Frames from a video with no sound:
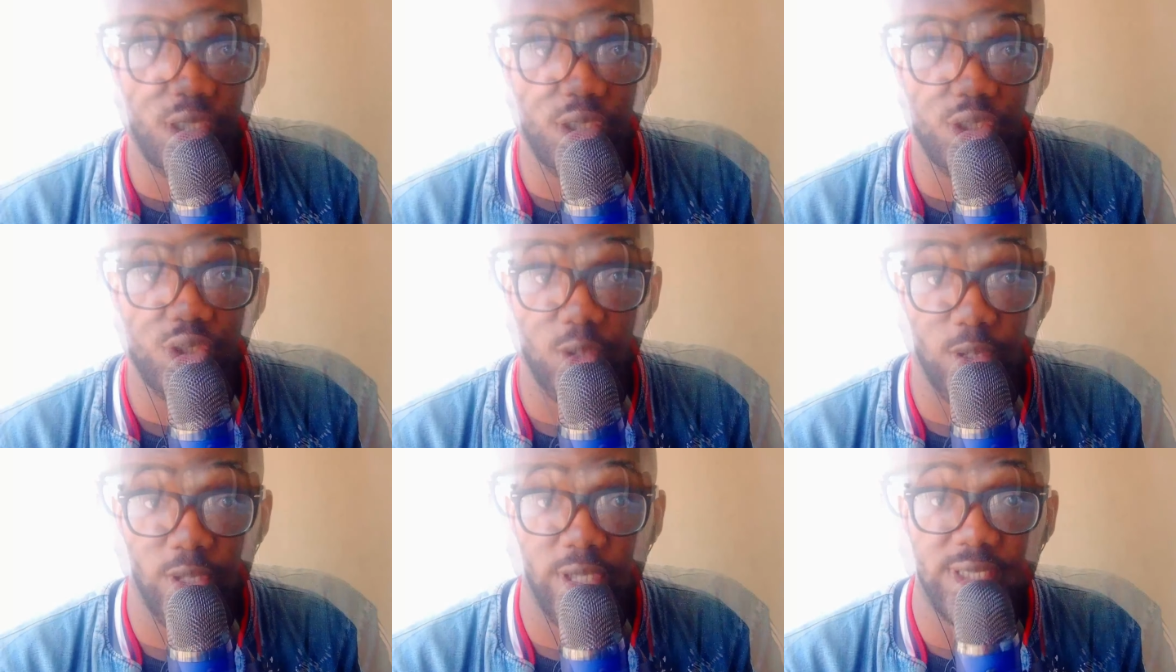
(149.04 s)

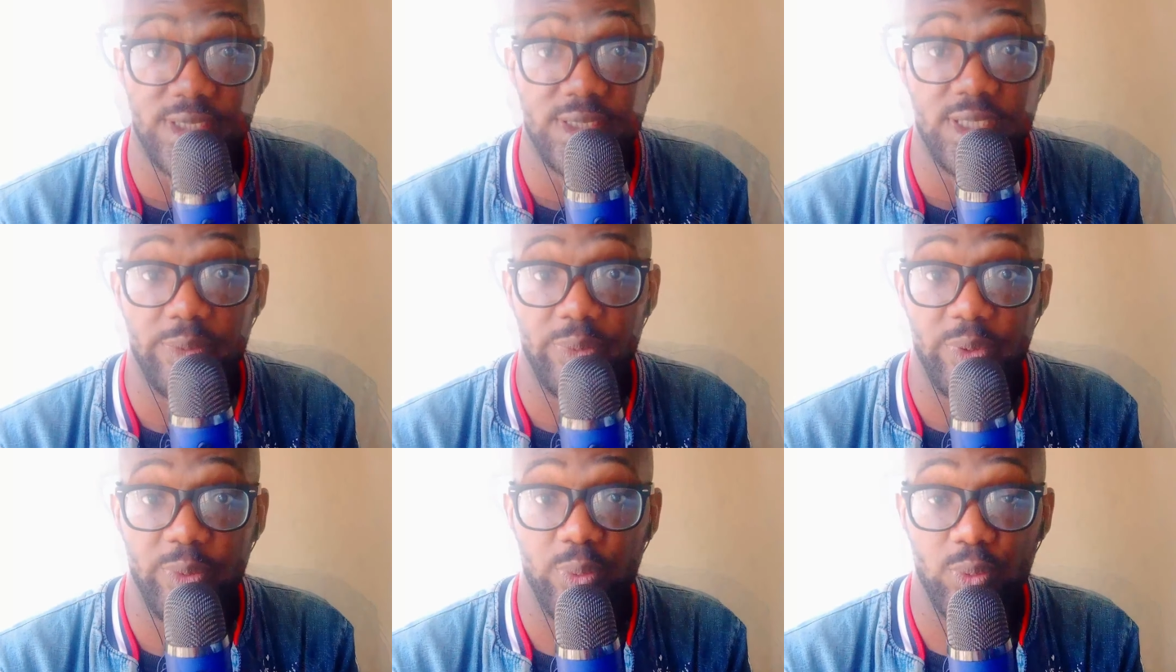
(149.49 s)
so another thing
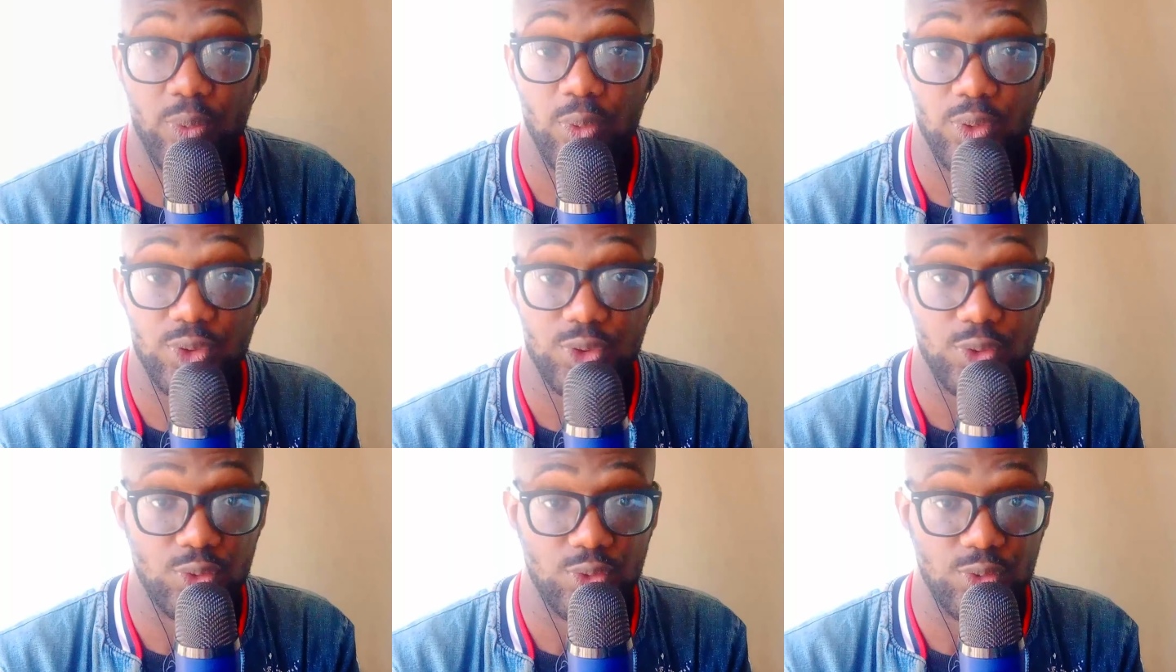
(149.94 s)
that people
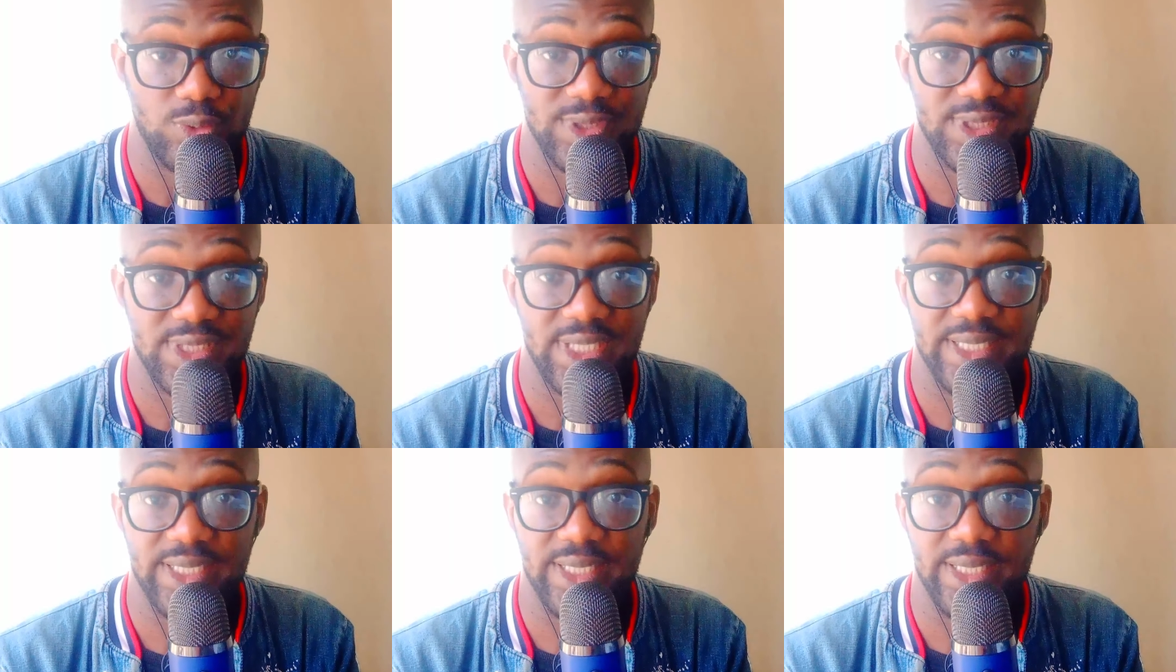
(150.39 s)
also do is
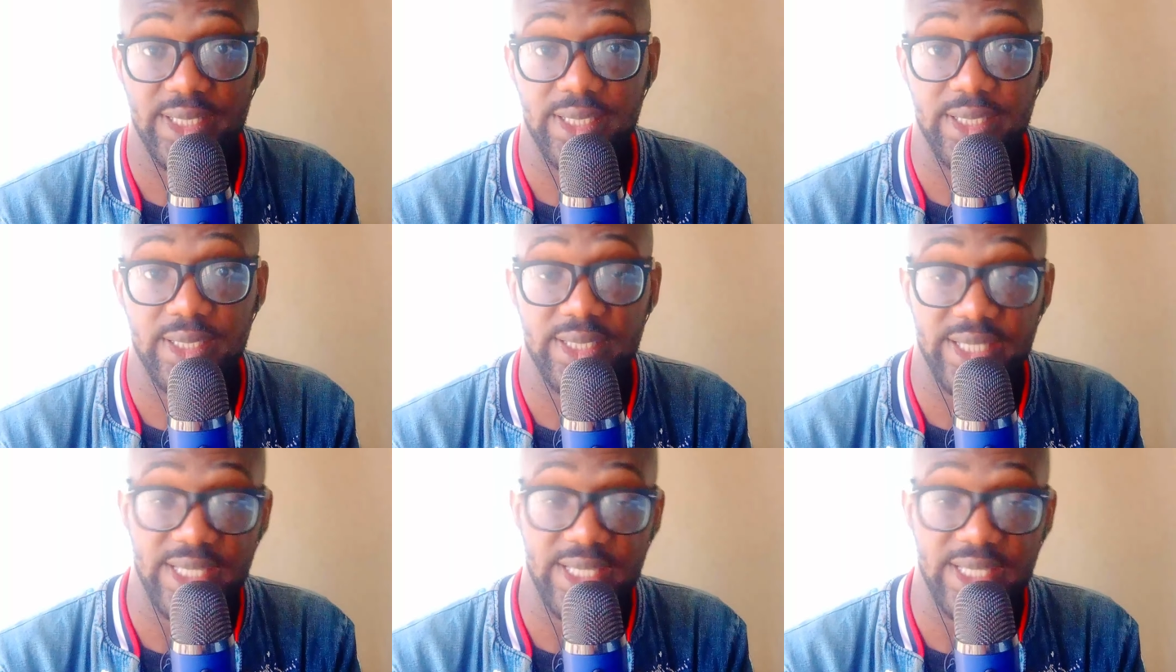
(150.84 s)
that they